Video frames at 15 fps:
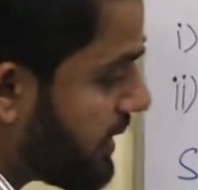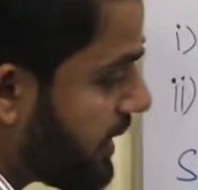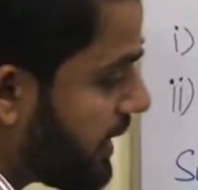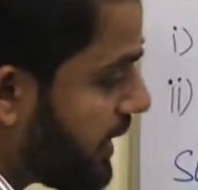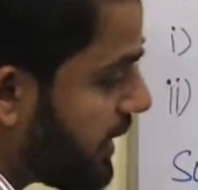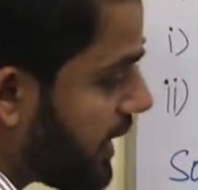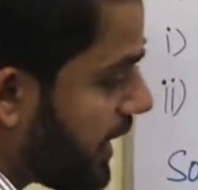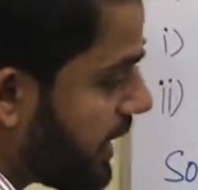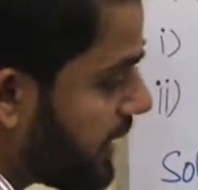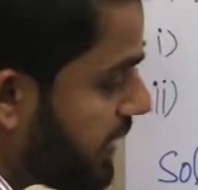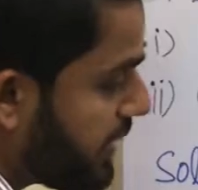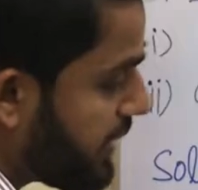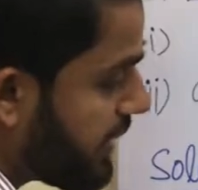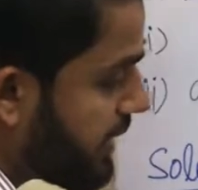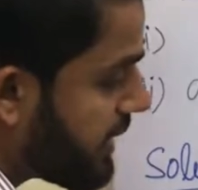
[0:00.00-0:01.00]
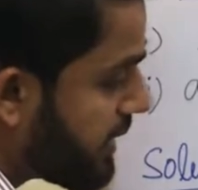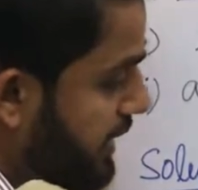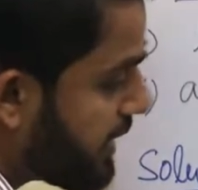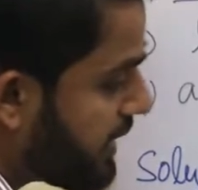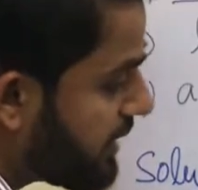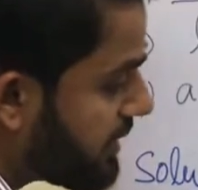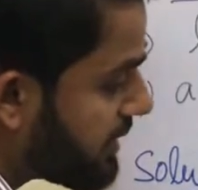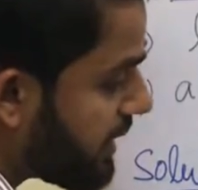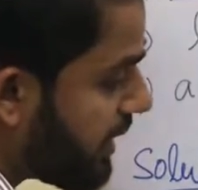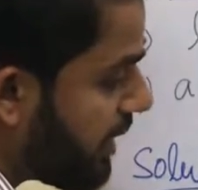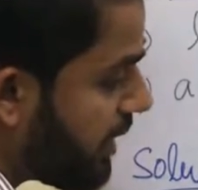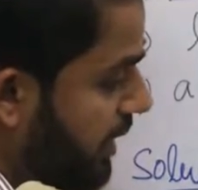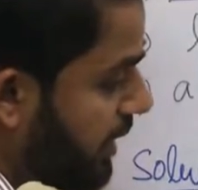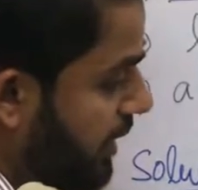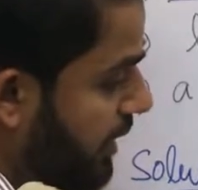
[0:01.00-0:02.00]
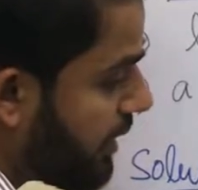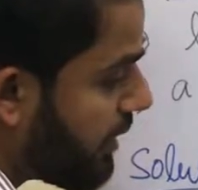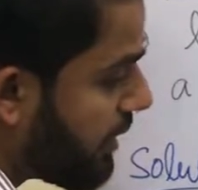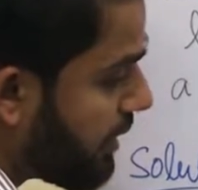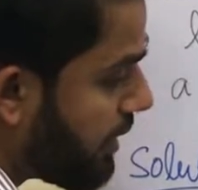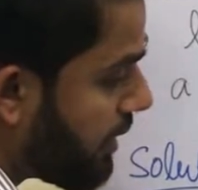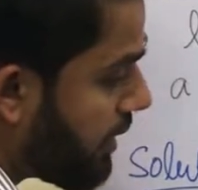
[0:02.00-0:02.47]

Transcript: till 19, these are